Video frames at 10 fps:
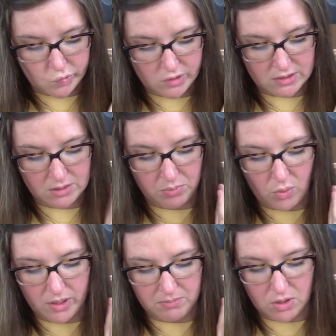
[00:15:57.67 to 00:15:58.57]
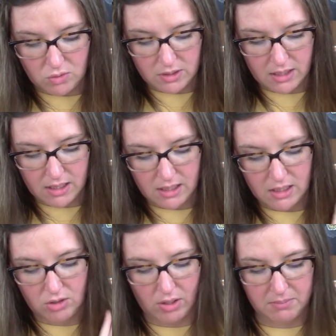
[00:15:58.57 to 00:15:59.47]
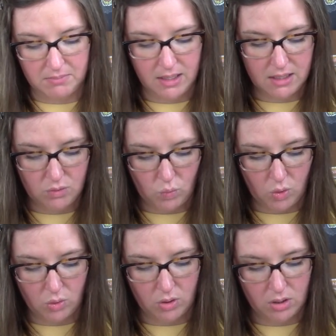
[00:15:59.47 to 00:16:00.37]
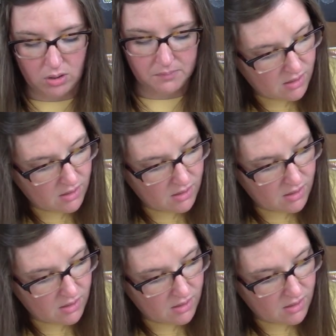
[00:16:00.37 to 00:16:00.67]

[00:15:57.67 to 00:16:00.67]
the Sepoy Mutiny, Crimean War,